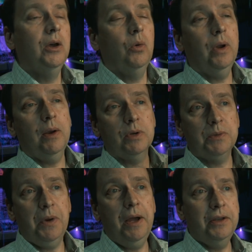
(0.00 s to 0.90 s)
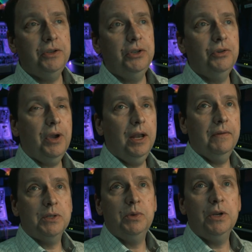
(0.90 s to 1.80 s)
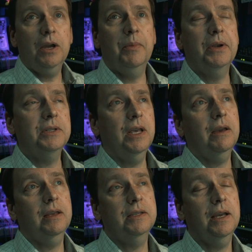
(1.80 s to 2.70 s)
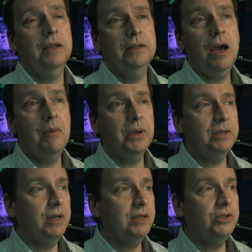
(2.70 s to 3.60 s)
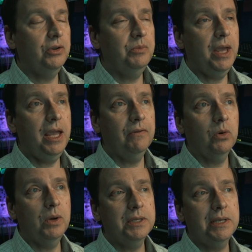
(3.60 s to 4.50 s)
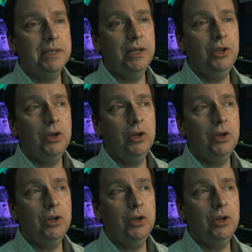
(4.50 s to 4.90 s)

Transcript: what I responded to, kind of as we talk about our sec- second topic today, student behavior, was they said, you